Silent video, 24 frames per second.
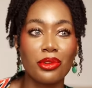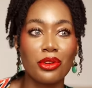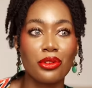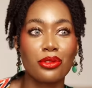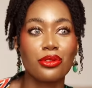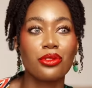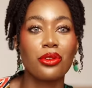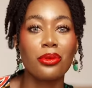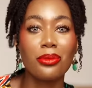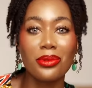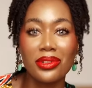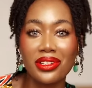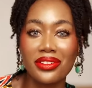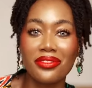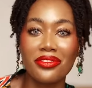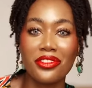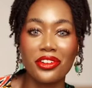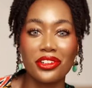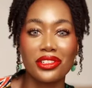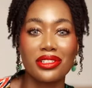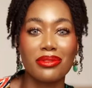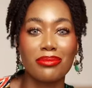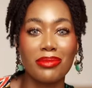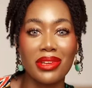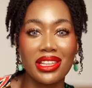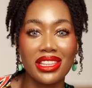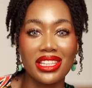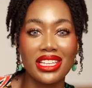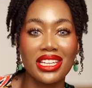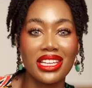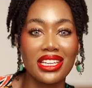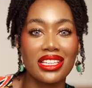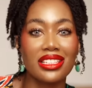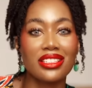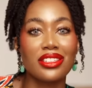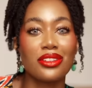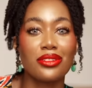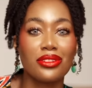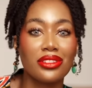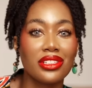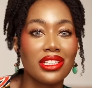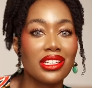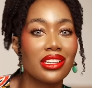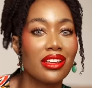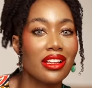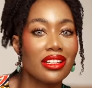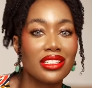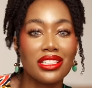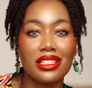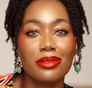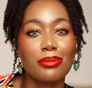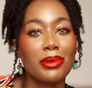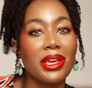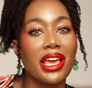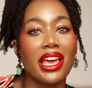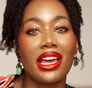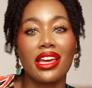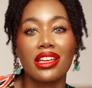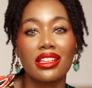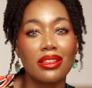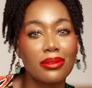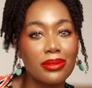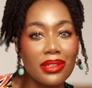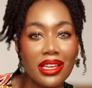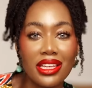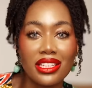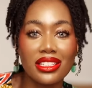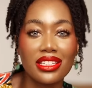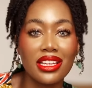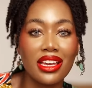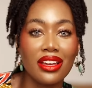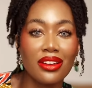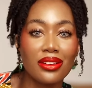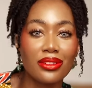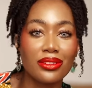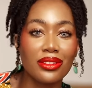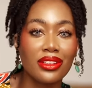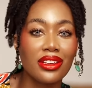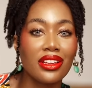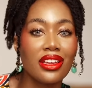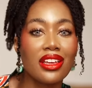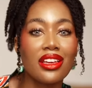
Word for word: your normal inversion method because usually y'all just be hanging upside down.